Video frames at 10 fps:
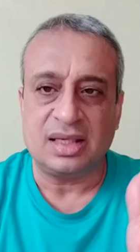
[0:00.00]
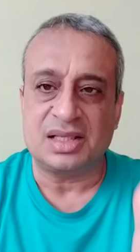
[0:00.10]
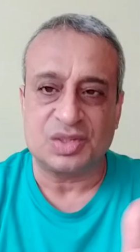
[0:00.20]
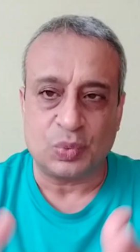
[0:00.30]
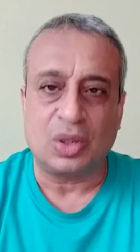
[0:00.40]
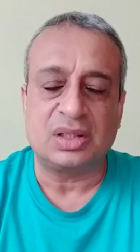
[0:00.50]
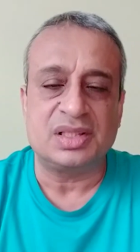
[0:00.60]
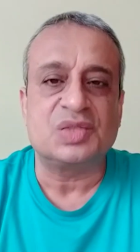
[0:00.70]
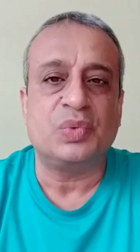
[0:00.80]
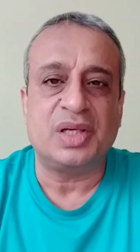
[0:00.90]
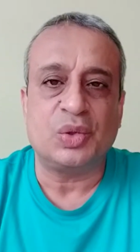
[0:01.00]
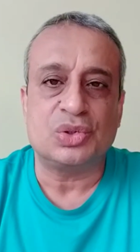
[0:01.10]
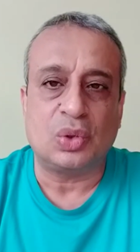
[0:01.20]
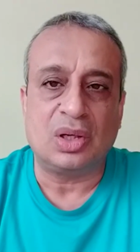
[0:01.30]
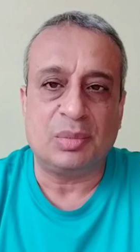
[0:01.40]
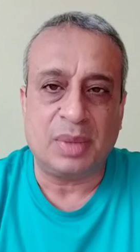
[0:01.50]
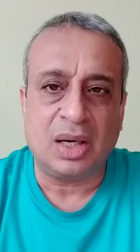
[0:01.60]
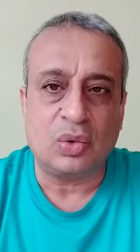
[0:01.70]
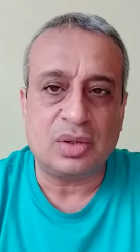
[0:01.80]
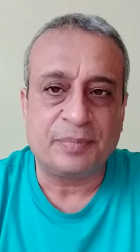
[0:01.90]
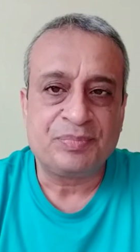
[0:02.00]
That is what this video is all about.